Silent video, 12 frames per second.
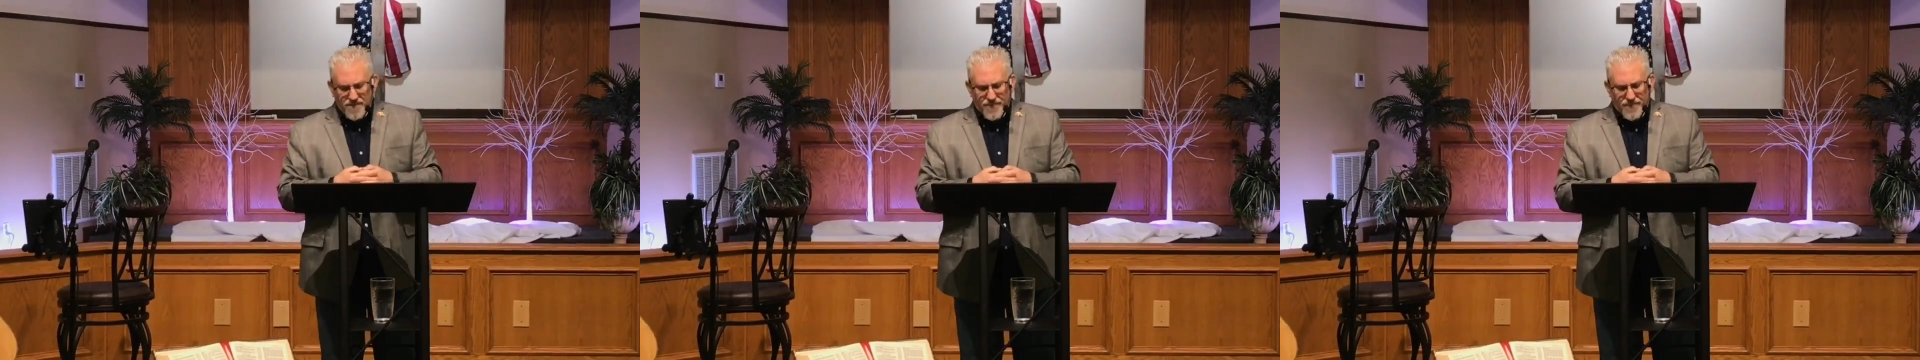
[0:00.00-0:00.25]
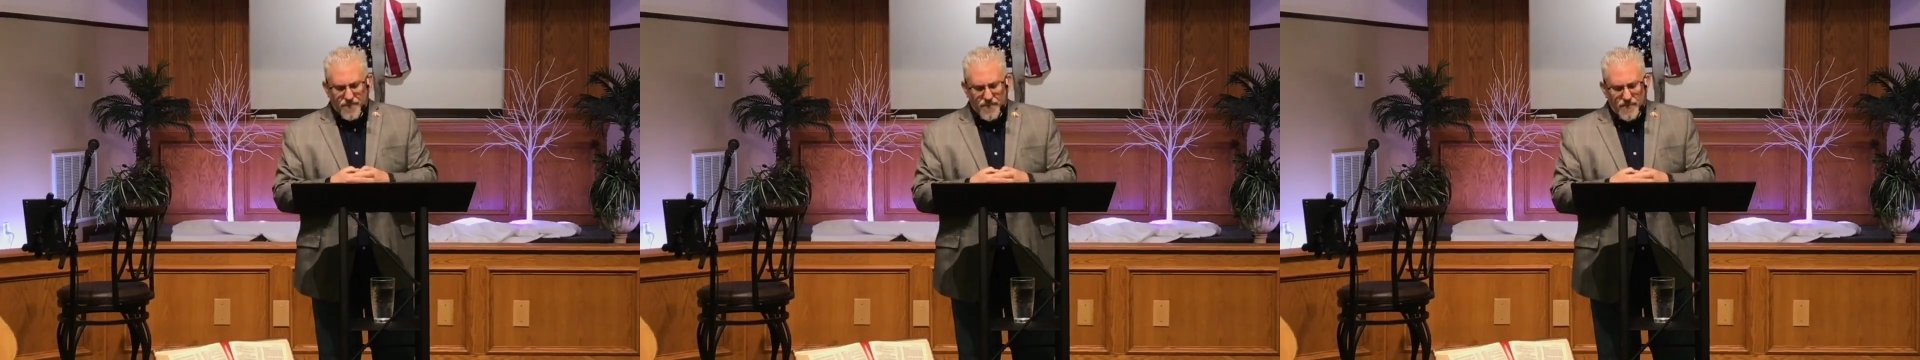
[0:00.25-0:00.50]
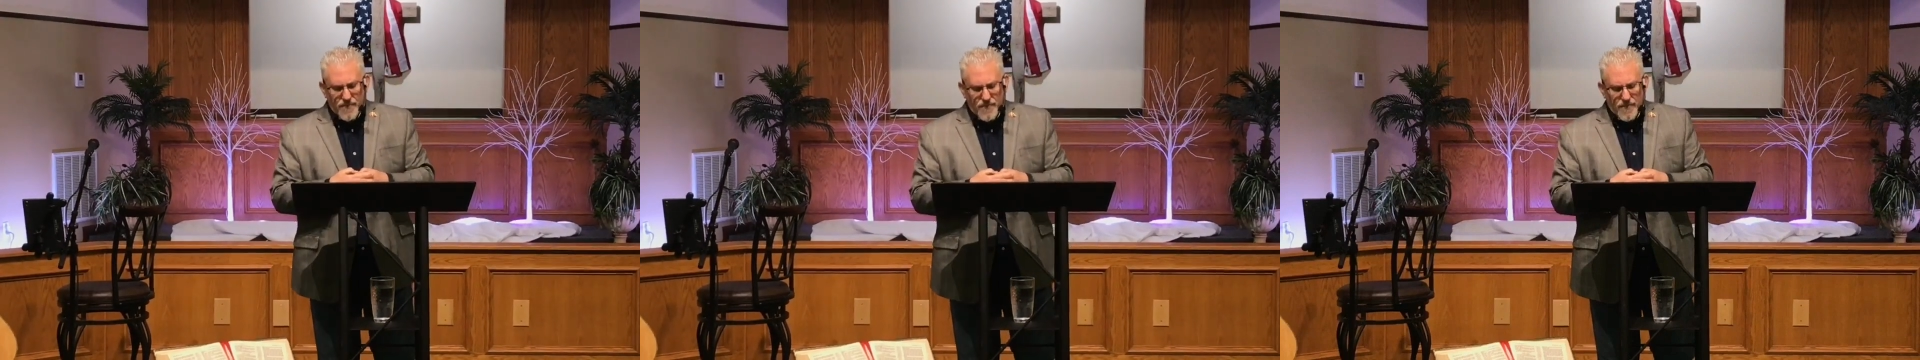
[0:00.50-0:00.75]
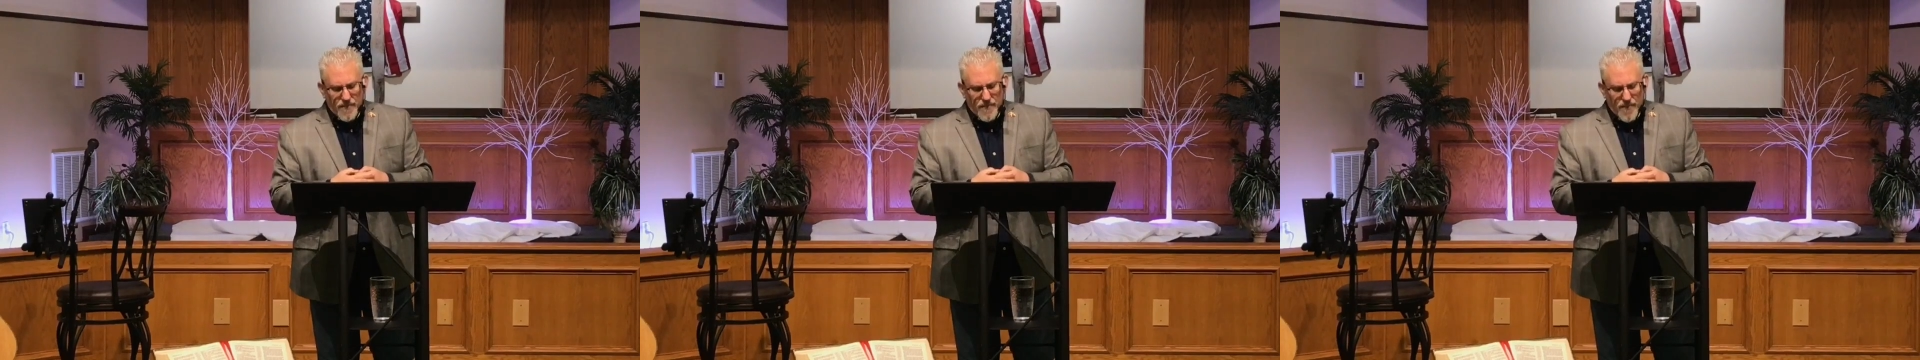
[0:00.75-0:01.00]

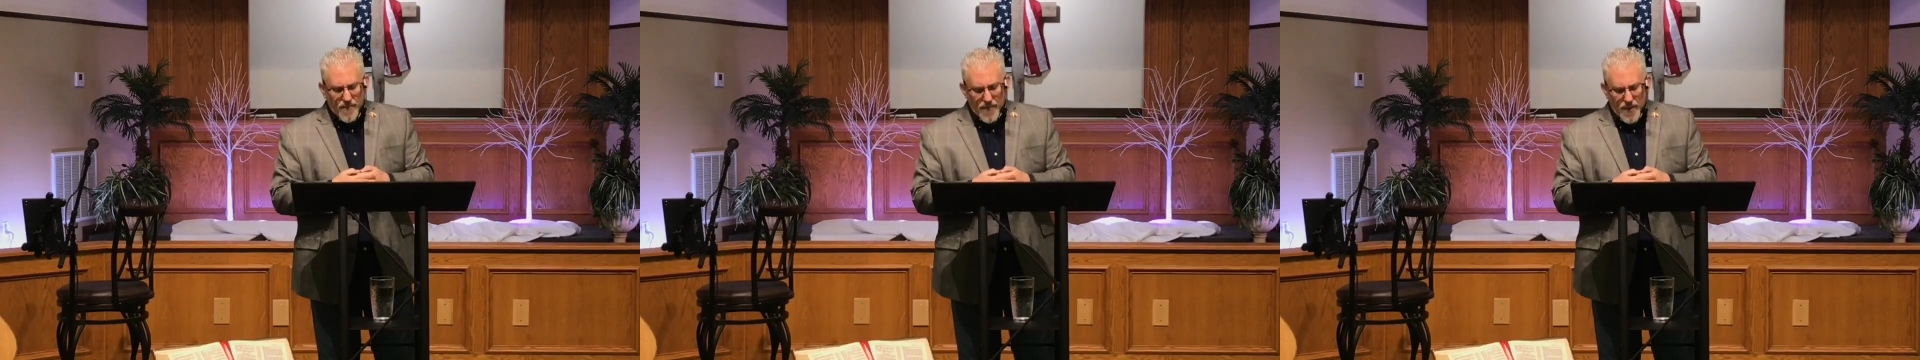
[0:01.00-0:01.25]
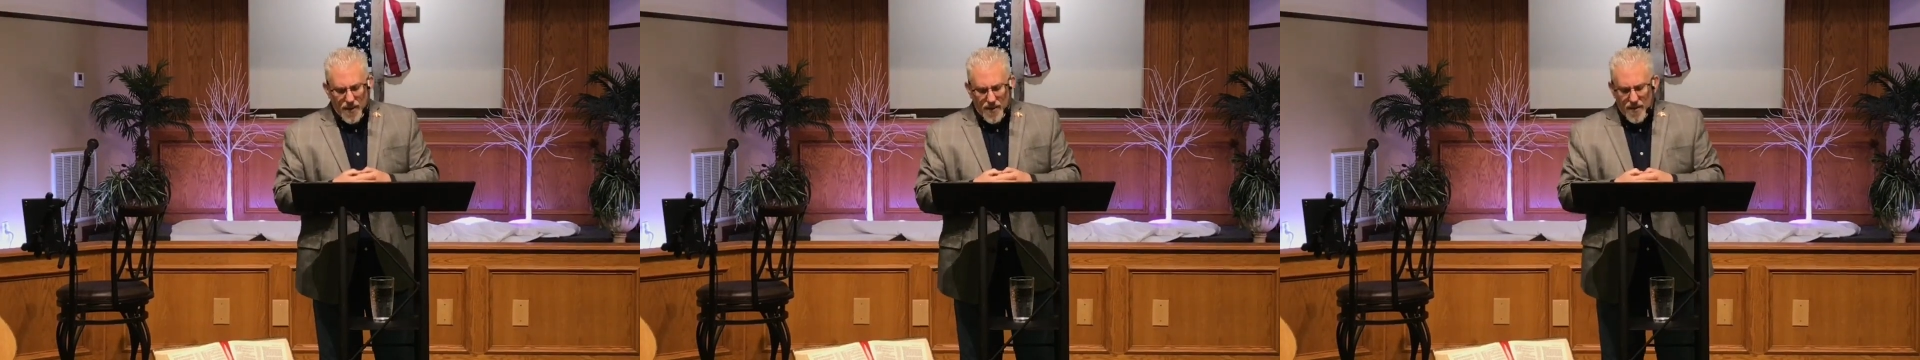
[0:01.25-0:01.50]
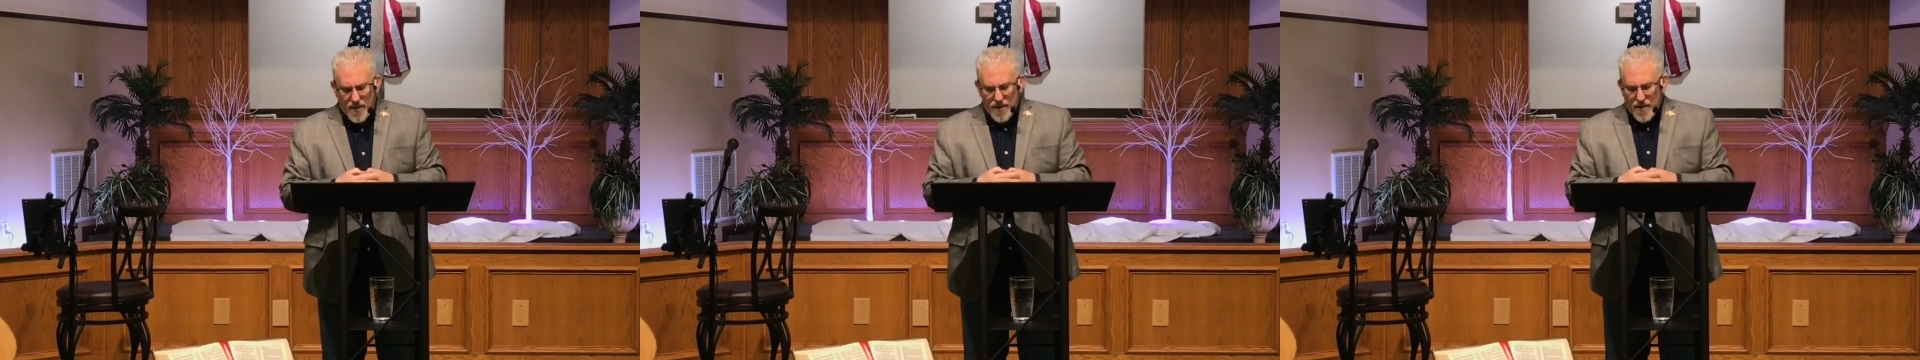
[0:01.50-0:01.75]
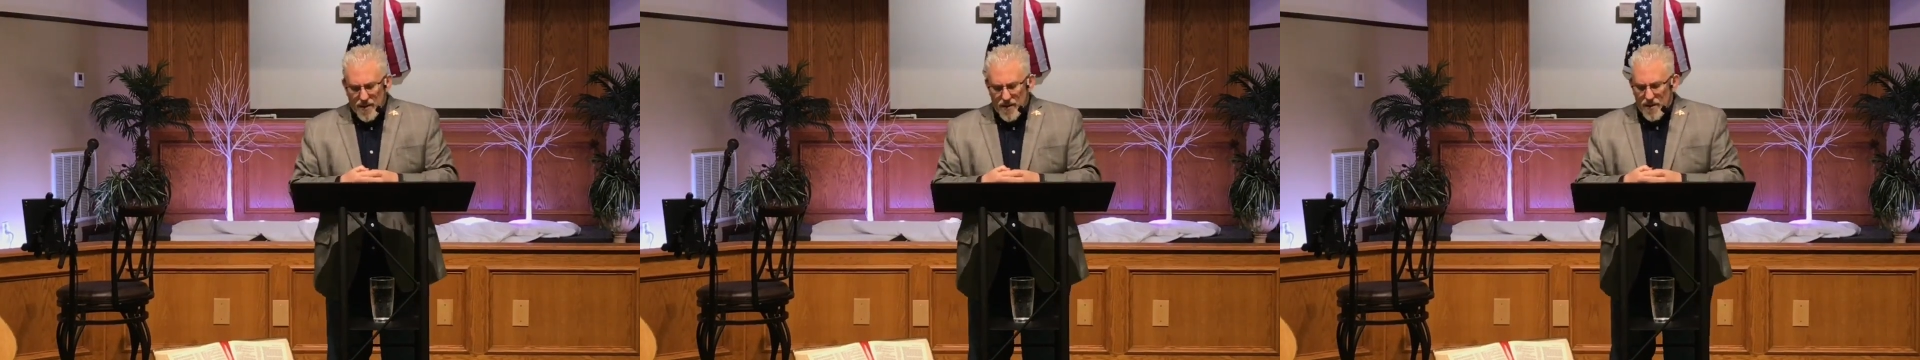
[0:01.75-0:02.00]

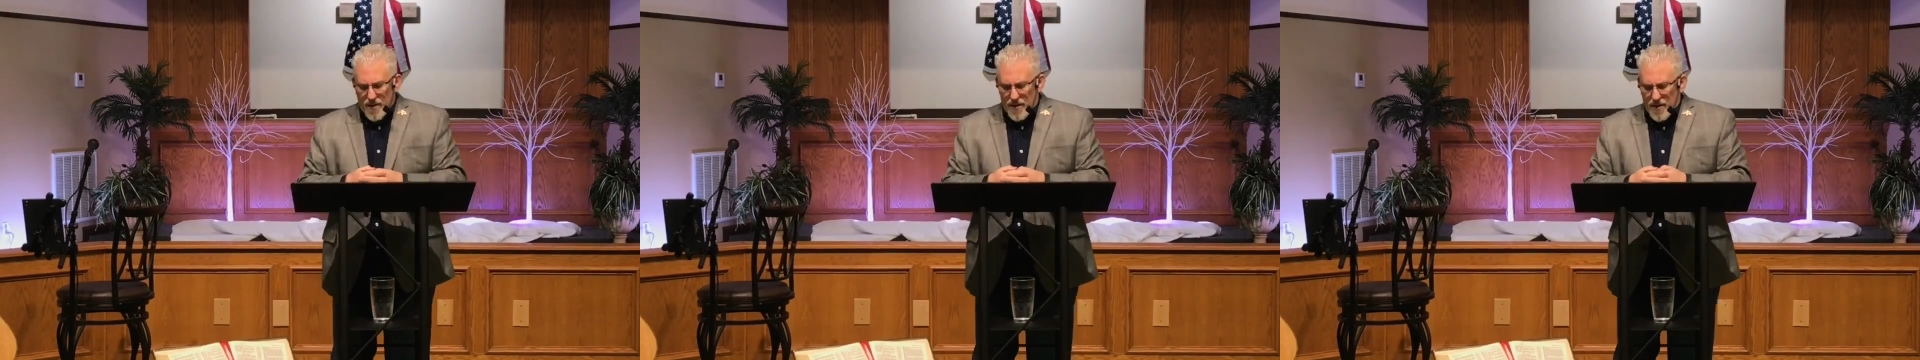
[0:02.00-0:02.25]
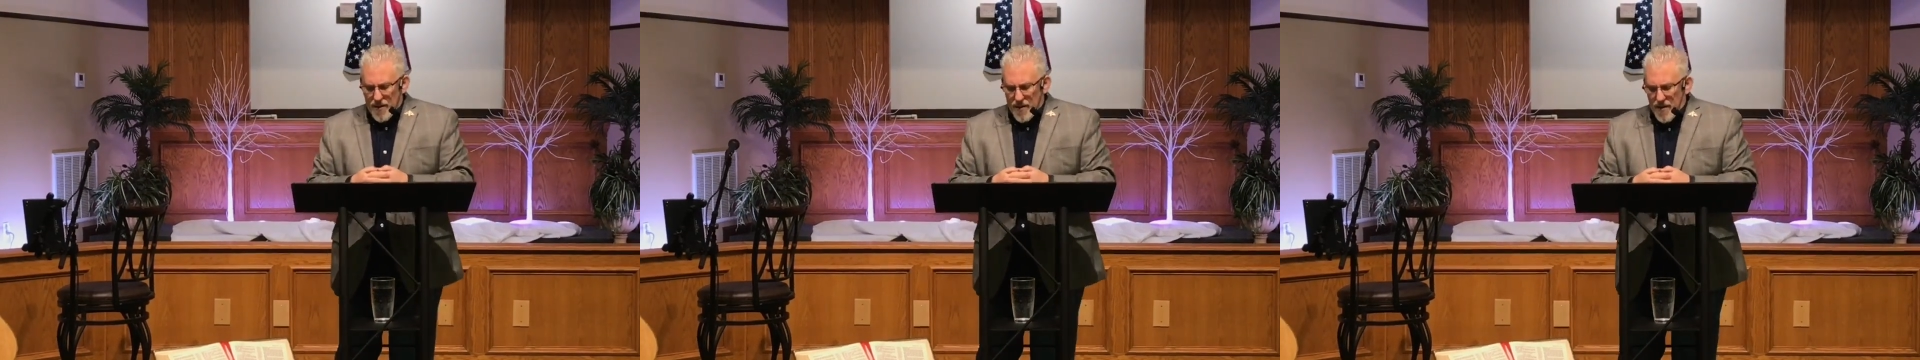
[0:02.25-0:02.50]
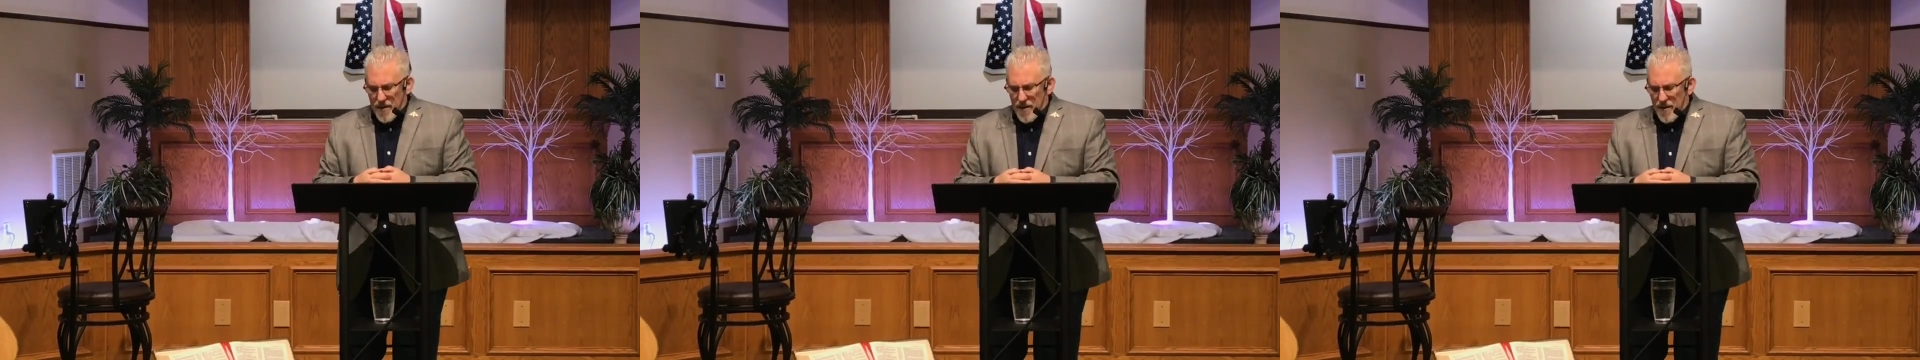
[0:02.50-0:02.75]
(no one is talking)